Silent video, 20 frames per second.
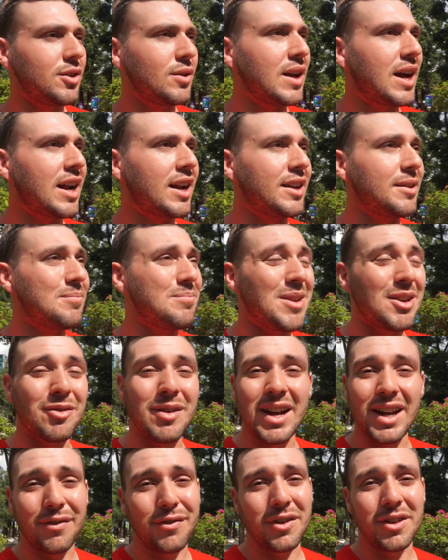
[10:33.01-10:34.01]
You gotta be
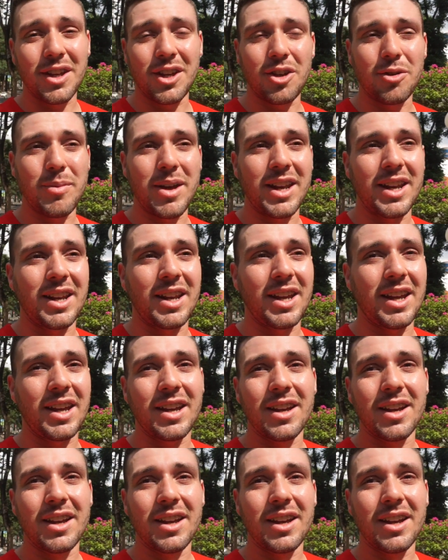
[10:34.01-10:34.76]
ready for the humidity,